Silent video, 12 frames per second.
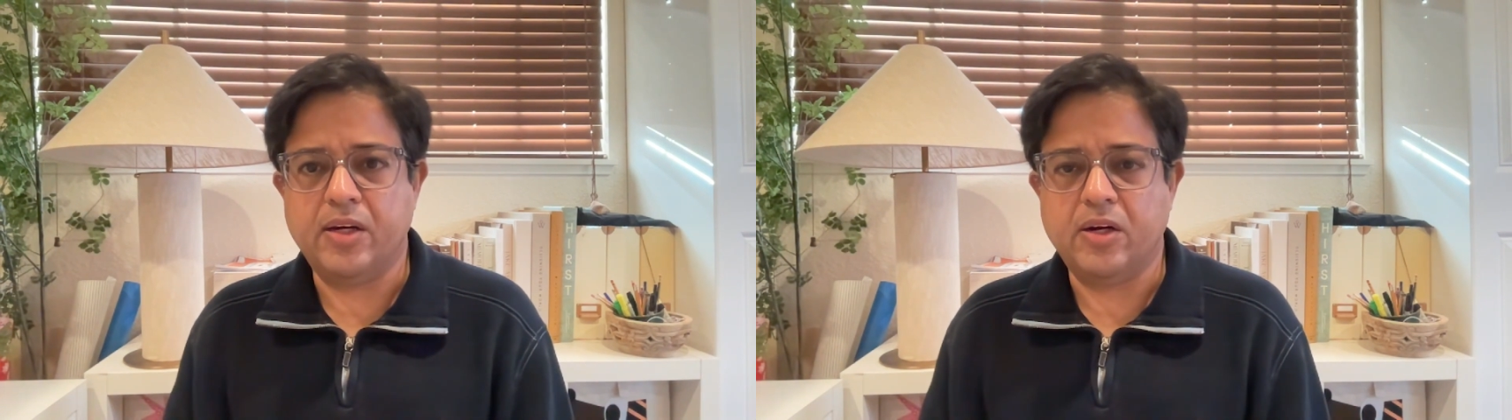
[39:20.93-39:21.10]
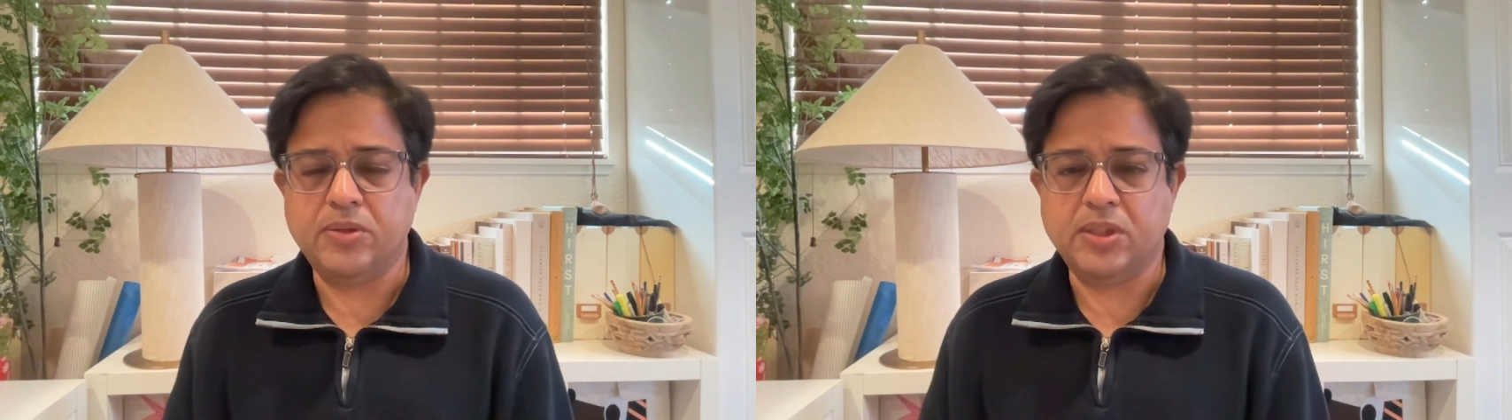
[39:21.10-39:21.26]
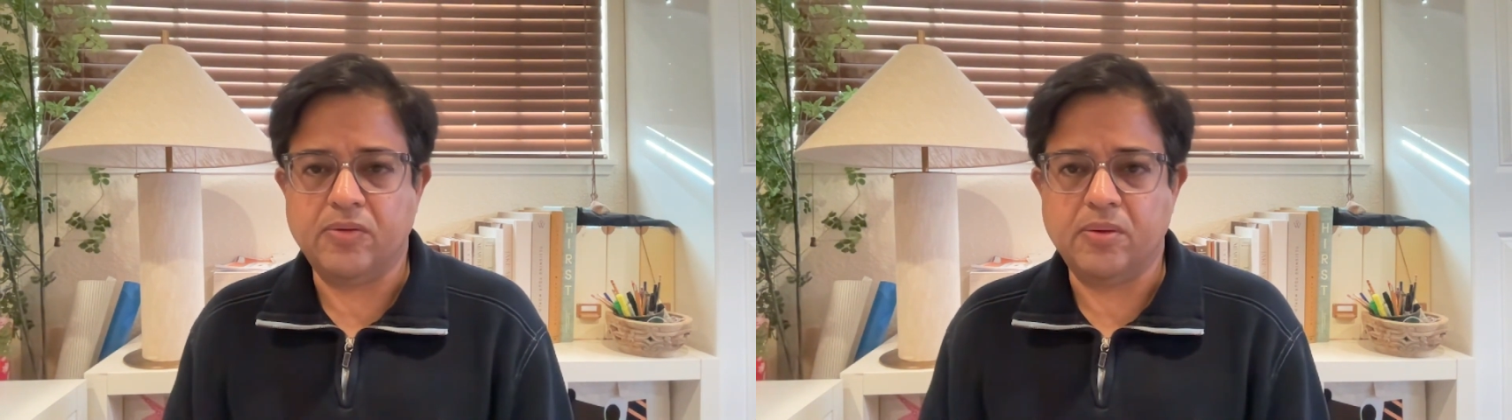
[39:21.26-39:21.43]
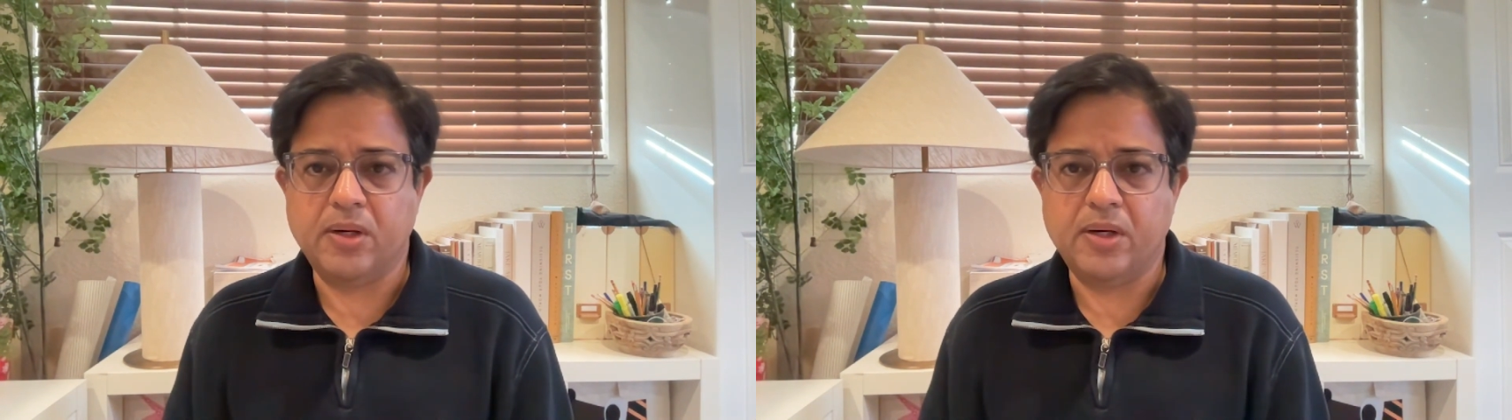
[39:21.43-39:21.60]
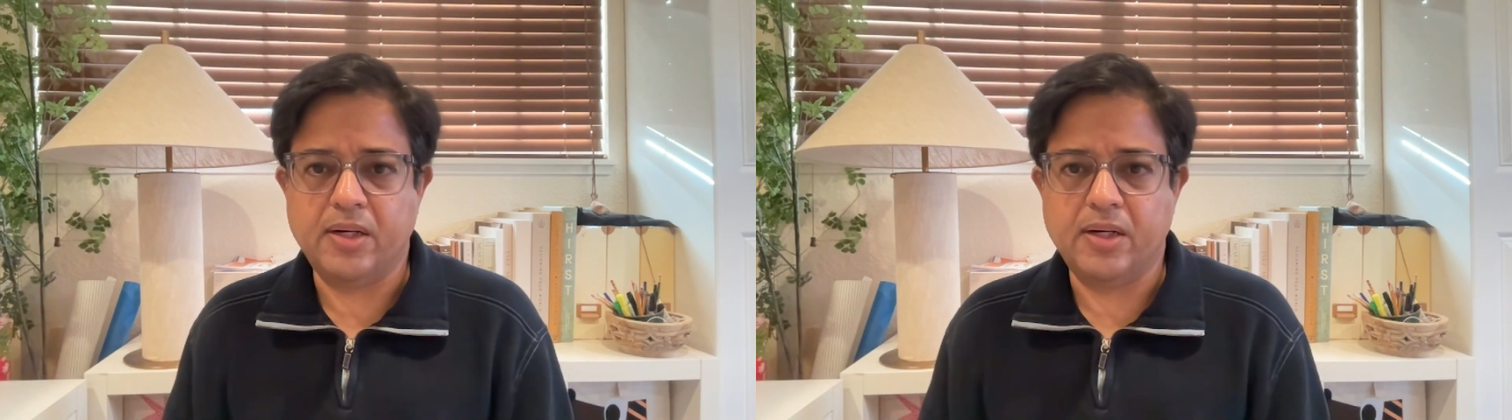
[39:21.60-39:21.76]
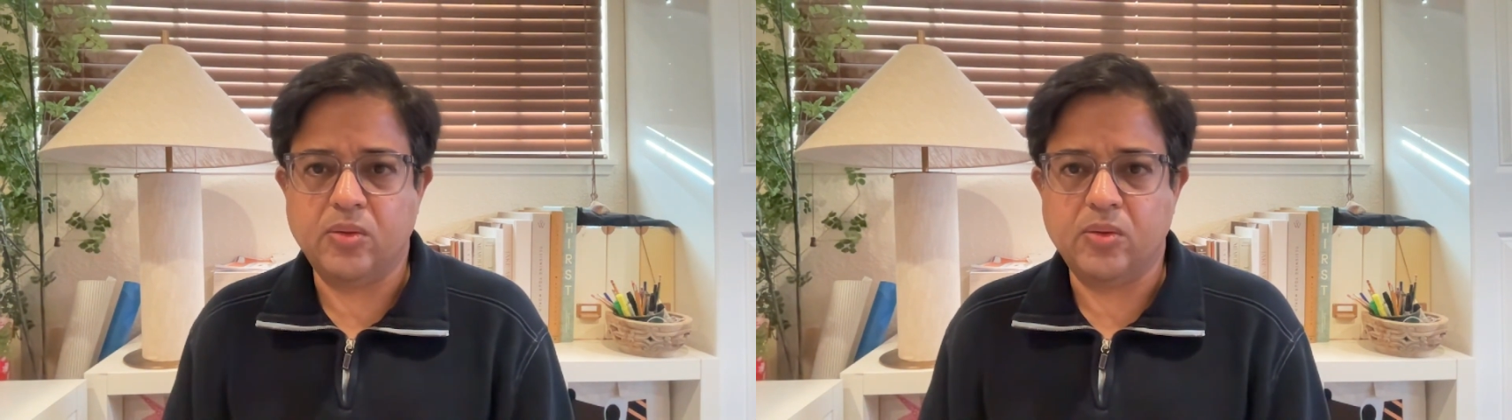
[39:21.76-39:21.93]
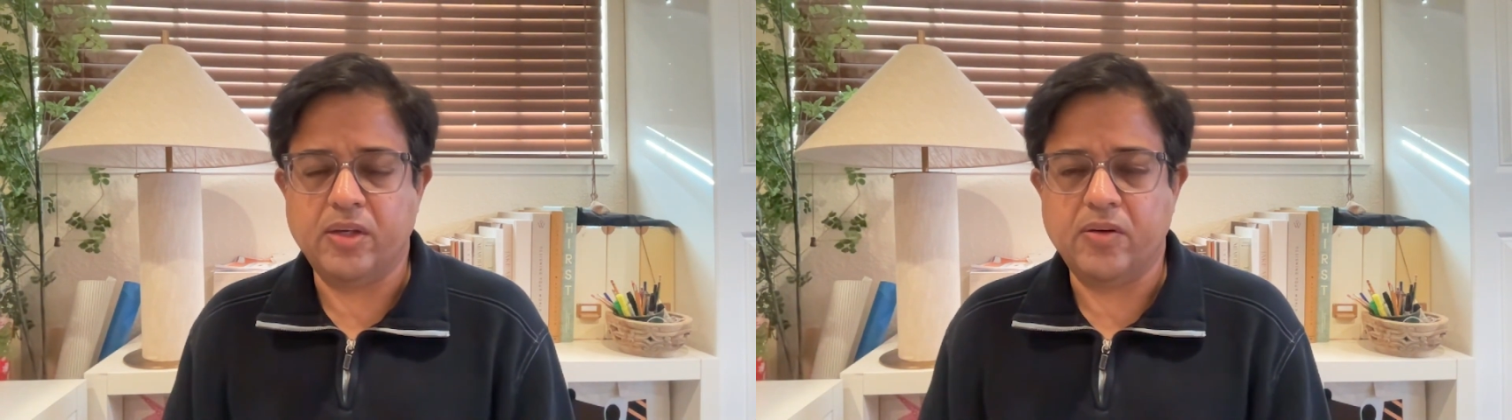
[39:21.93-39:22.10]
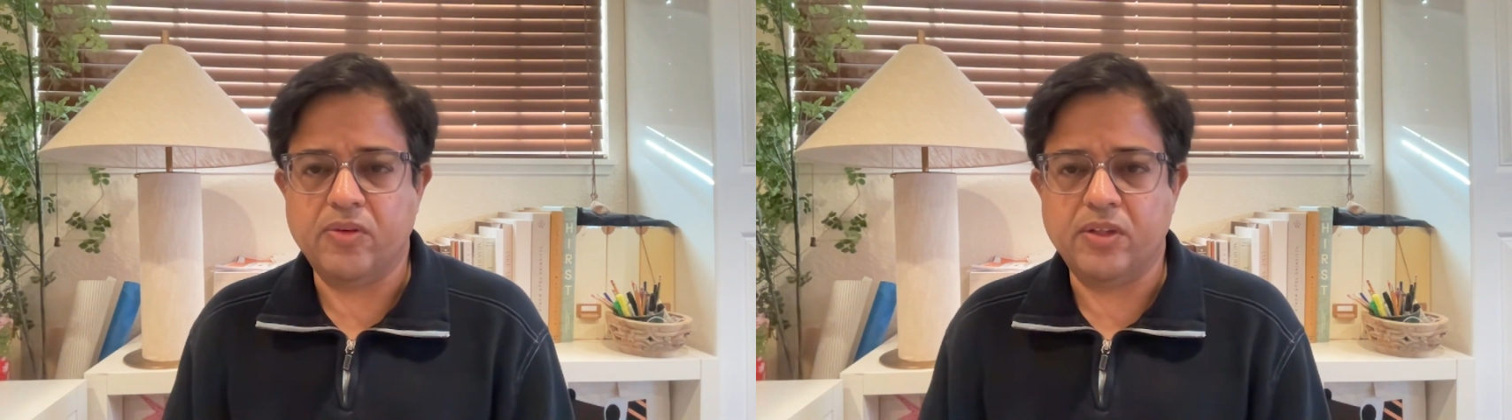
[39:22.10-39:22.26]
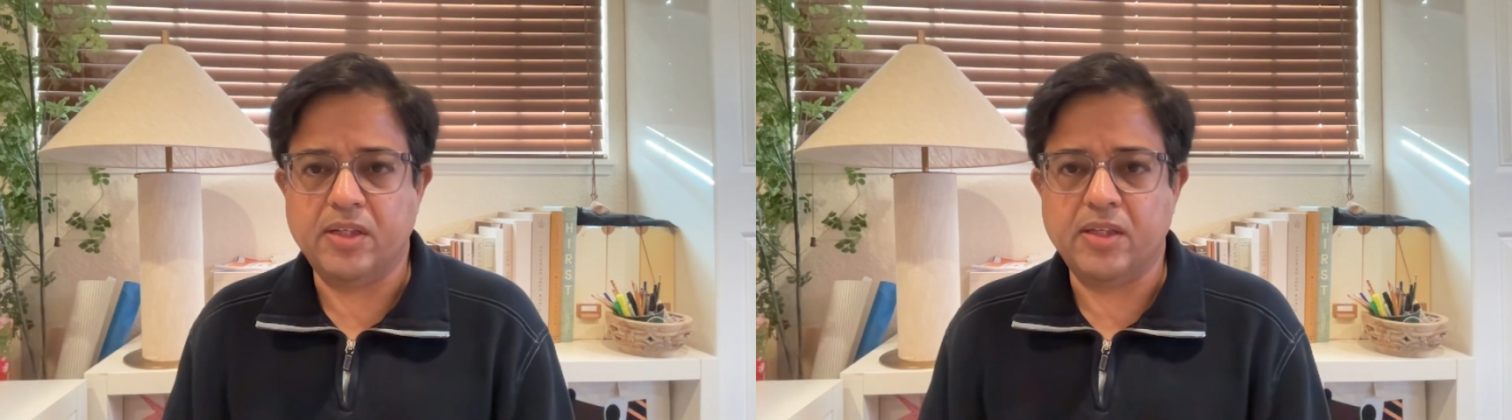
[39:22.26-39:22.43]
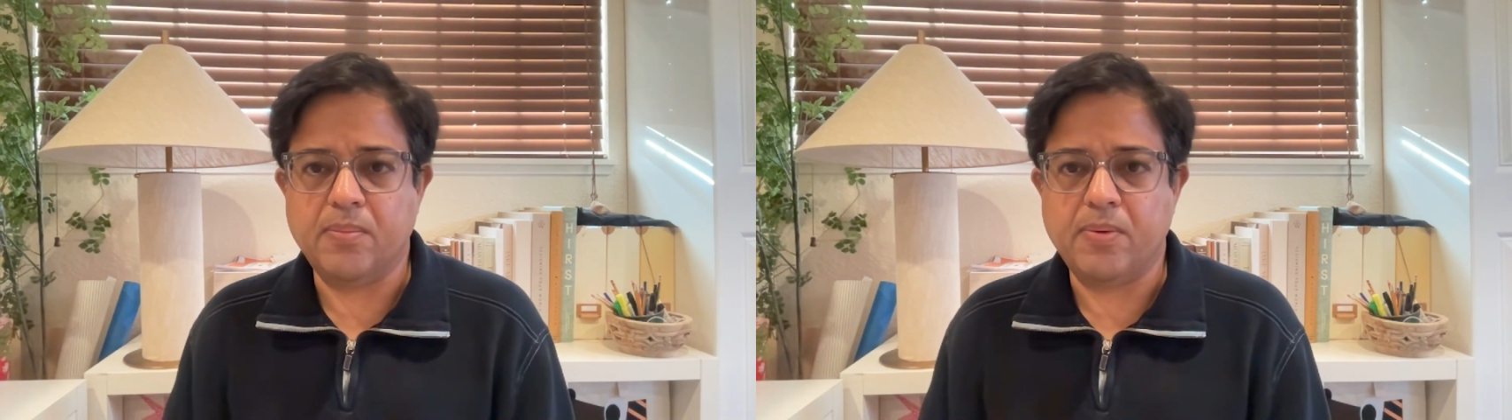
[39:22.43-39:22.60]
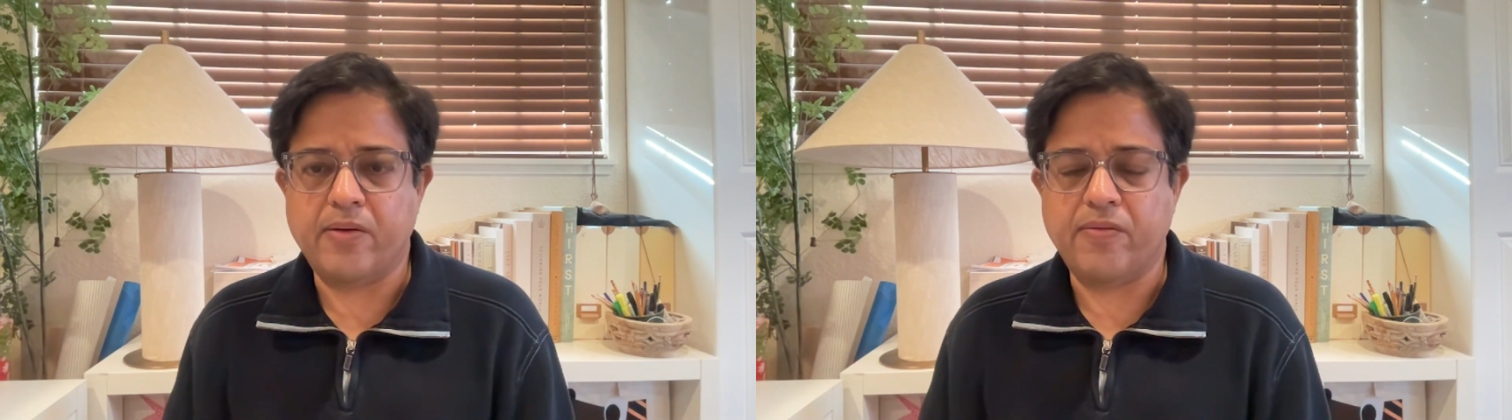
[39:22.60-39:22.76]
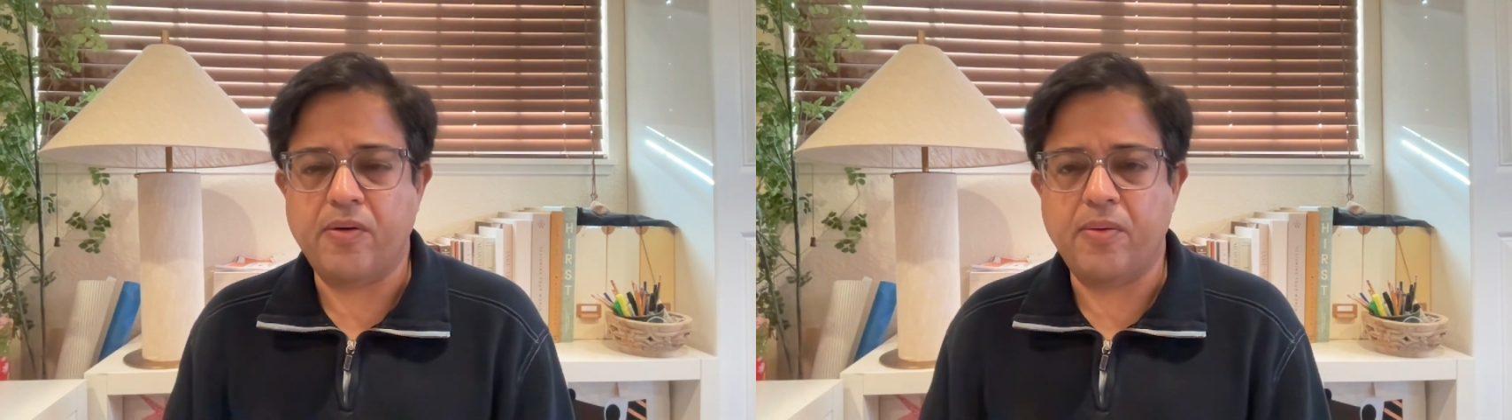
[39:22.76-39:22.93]
and observability tooling within the
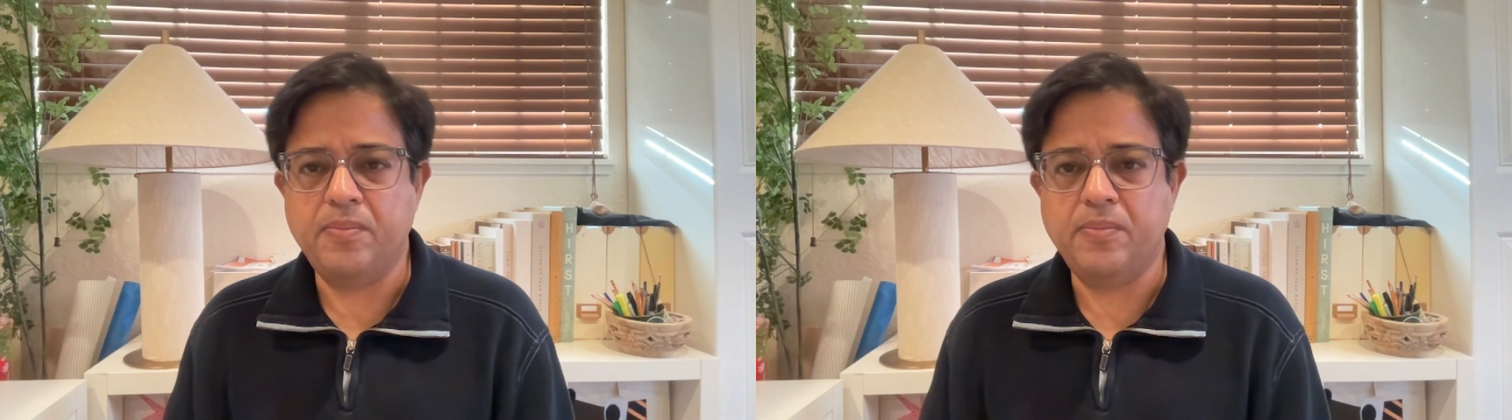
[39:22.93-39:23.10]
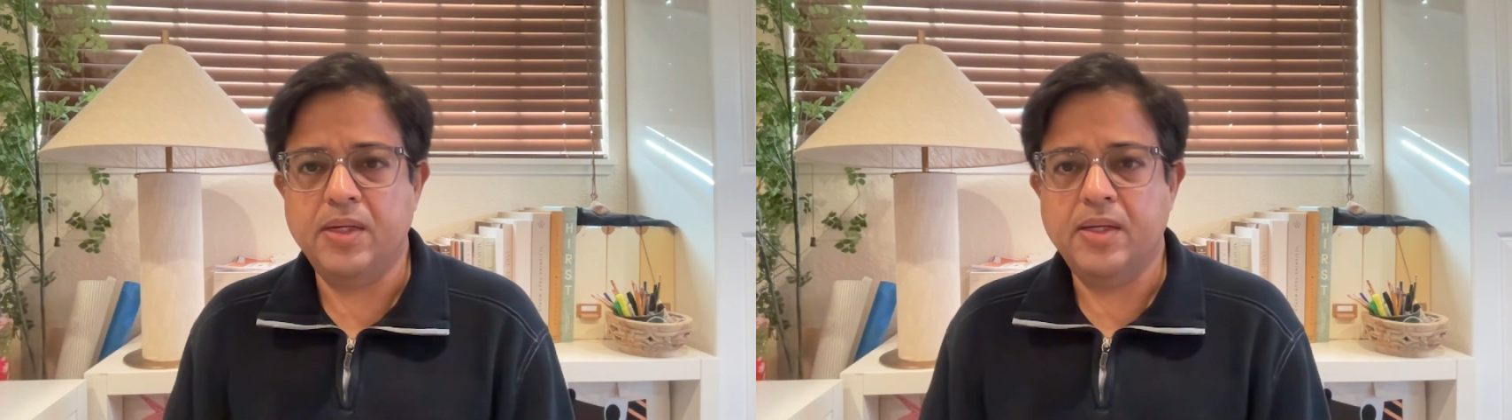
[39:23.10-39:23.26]
platform.